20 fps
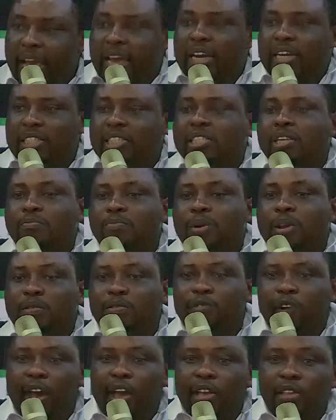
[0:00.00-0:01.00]
then it
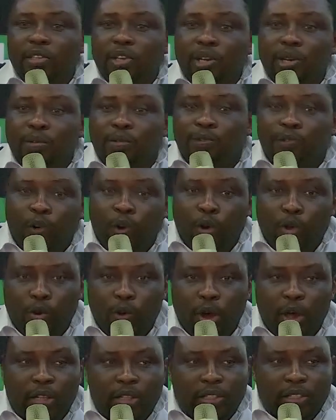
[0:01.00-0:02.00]
simplifies it for
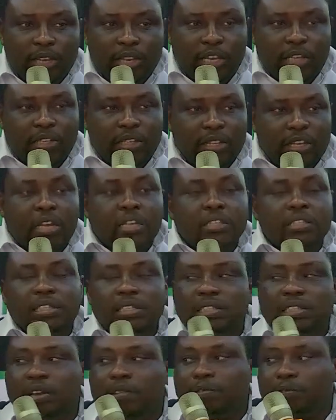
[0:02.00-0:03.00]
you and says,
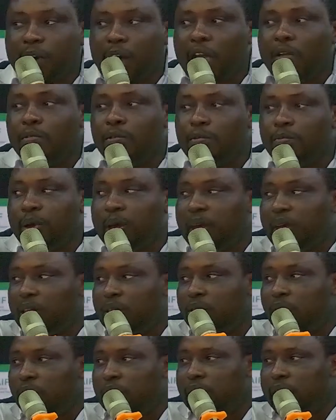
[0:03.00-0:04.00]
this is a
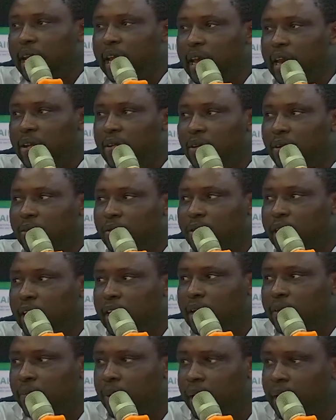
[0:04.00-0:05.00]
5-page or 10 or
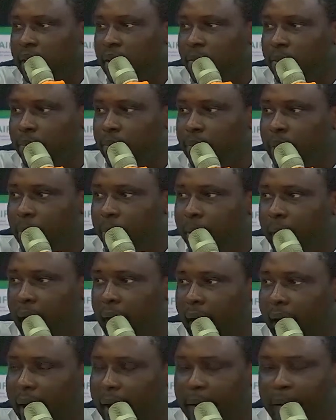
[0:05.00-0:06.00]
20-page
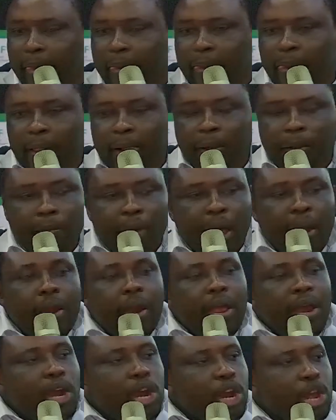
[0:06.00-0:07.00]
paper,
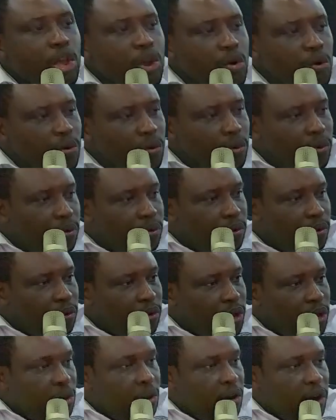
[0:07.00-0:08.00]
but the new
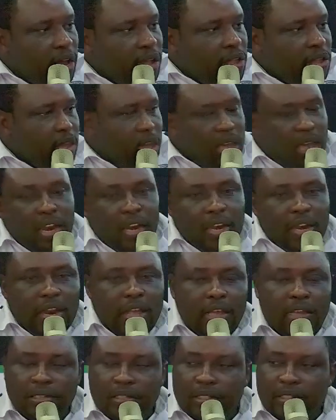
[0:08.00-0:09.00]
knowledge
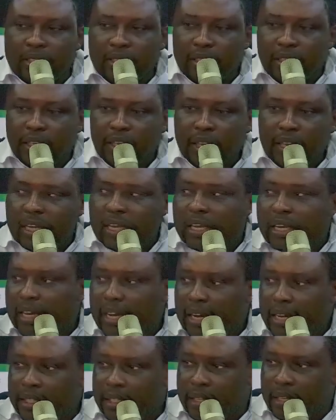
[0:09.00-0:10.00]
in this
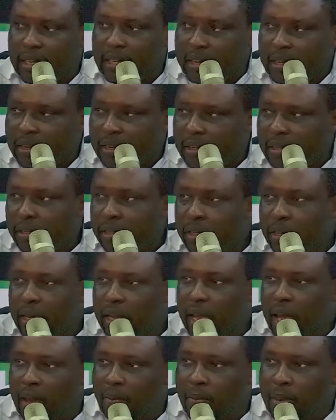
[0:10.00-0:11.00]
is
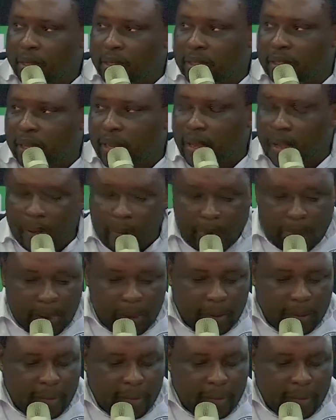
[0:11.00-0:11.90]
ABC.